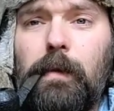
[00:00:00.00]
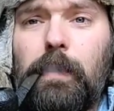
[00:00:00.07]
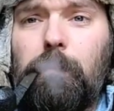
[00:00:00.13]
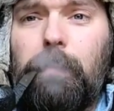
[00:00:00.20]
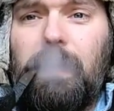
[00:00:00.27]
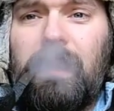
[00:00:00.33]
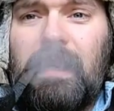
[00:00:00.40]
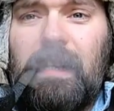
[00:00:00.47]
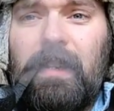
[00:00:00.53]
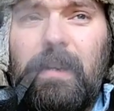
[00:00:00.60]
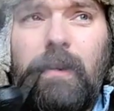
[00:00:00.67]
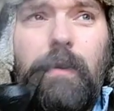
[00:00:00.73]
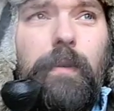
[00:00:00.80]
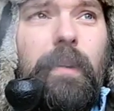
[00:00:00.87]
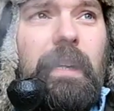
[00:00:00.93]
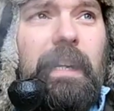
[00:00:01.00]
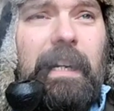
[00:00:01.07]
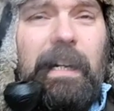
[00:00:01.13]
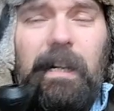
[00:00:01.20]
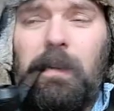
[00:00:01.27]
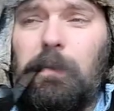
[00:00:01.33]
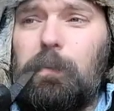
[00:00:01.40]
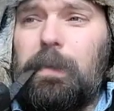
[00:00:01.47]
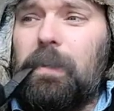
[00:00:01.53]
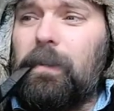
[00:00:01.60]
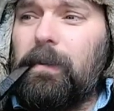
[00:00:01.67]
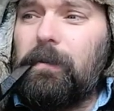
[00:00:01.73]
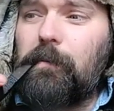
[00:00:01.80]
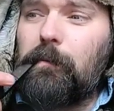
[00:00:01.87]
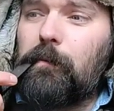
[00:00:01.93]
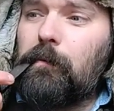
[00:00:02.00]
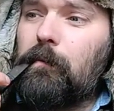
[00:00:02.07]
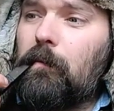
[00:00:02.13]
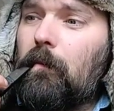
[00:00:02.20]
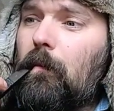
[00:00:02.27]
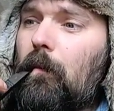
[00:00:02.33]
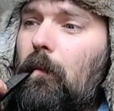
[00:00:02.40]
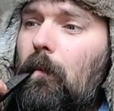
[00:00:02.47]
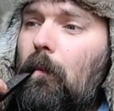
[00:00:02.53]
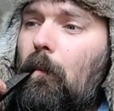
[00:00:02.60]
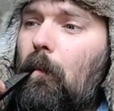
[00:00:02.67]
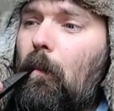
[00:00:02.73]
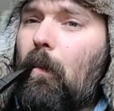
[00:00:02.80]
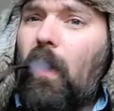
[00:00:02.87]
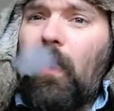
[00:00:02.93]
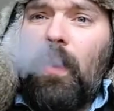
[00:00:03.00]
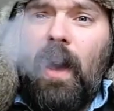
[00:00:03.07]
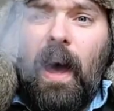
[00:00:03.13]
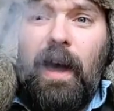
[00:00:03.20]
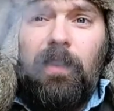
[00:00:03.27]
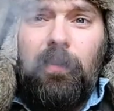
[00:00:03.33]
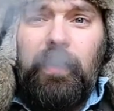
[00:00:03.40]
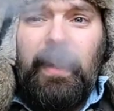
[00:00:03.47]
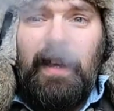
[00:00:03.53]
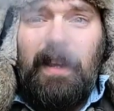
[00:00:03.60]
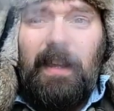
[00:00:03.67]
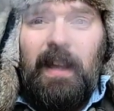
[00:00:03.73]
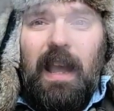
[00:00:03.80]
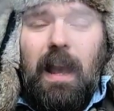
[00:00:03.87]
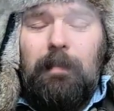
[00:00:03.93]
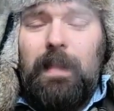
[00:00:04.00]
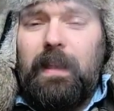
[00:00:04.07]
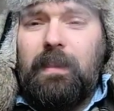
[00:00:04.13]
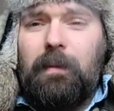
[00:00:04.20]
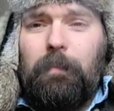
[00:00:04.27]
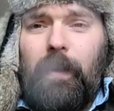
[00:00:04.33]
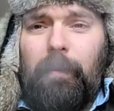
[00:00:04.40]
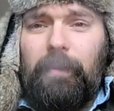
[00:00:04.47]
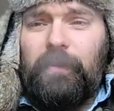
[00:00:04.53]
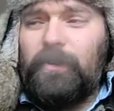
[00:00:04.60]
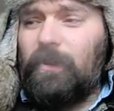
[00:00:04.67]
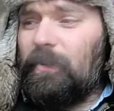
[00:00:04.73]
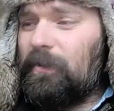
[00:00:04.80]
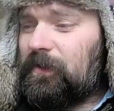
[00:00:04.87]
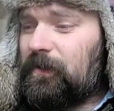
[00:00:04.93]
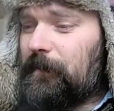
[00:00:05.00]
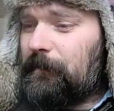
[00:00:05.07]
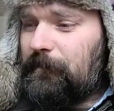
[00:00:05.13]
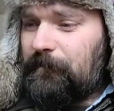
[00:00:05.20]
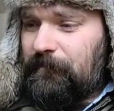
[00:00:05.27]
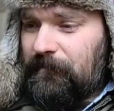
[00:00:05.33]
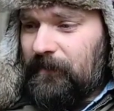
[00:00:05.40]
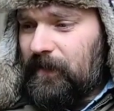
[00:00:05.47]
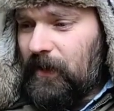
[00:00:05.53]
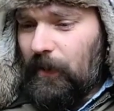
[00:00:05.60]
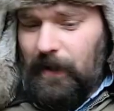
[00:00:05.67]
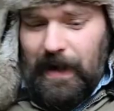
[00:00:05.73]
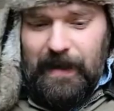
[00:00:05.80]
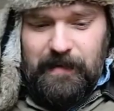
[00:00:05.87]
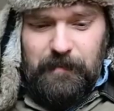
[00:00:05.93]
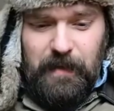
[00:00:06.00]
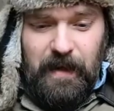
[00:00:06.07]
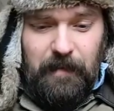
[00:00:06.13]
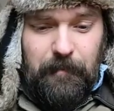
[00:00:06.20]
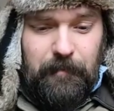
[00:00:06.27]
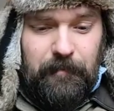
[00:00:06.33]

But they do, and it's weird. I don't get it. I'm not the publishers. Don't ask me.